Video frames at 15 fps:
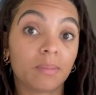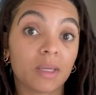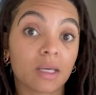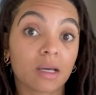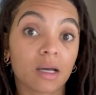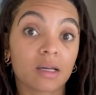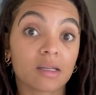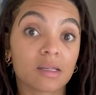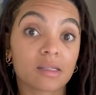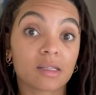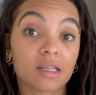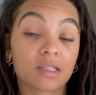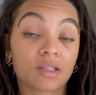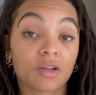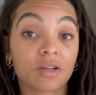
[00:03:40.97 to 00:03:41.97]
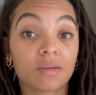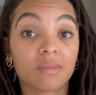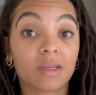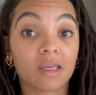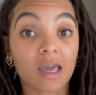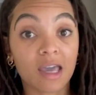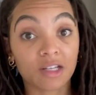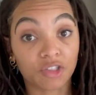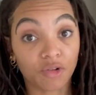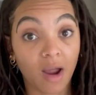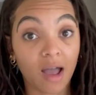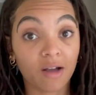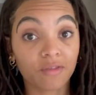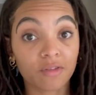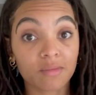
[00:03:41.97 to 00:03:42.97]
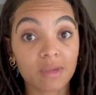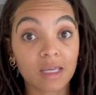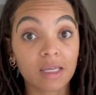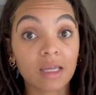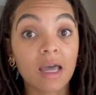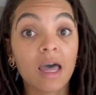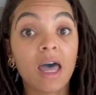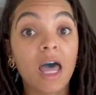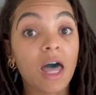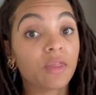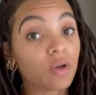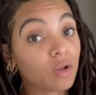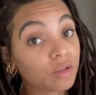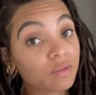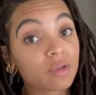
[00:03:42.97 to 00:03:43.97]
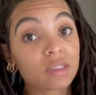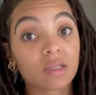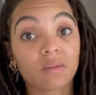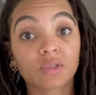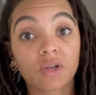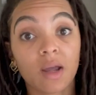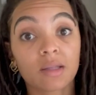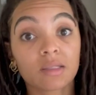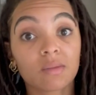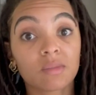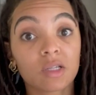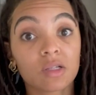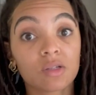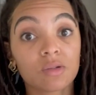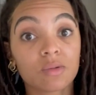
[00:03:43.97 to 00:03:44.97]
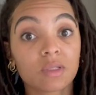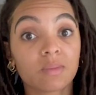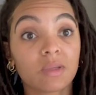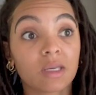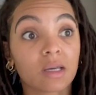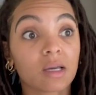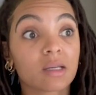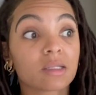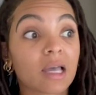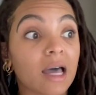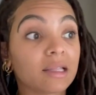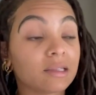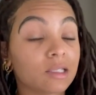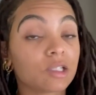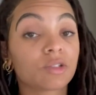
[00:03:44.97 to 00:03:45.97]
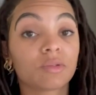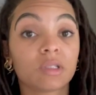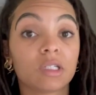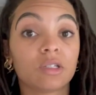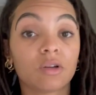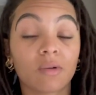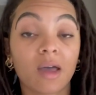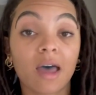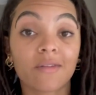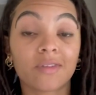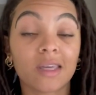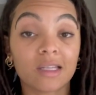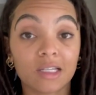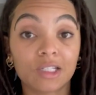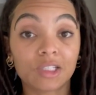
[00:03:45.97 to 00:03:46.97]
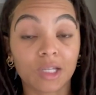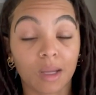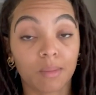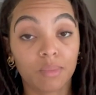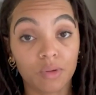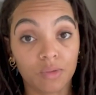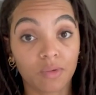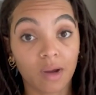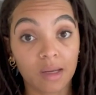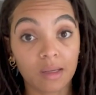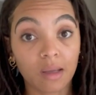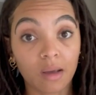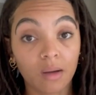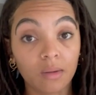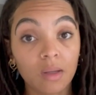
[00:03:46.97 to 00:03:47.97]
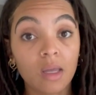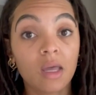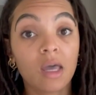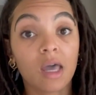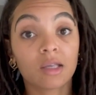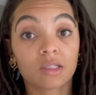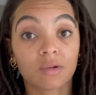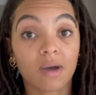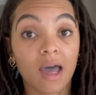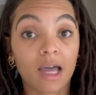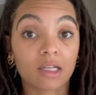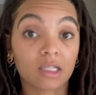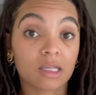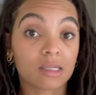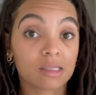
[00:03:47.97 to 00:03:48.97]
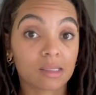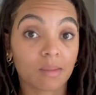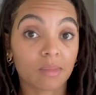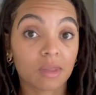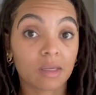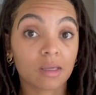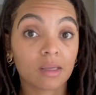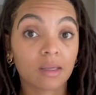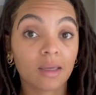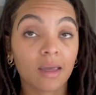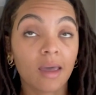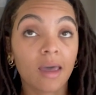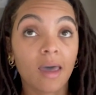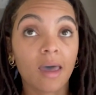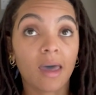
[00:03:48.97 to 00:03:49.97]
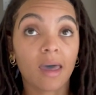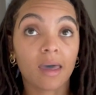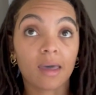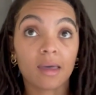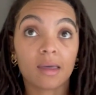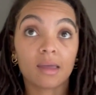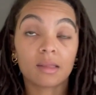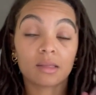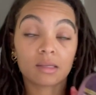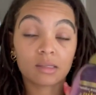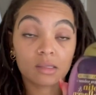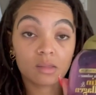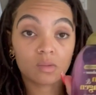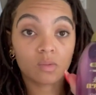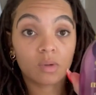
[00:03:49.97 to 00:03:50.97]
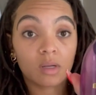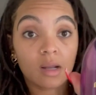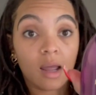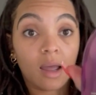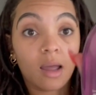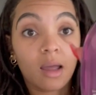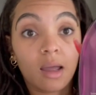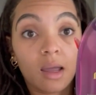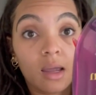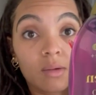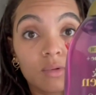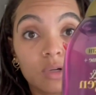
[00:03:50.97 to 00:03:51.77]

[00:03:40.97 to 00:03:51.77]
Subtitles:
because it's gonna be a trial for me. And the only reason I'm trying something new is because I literally don't have any shampoo right now. And so I had to get something, and this is what I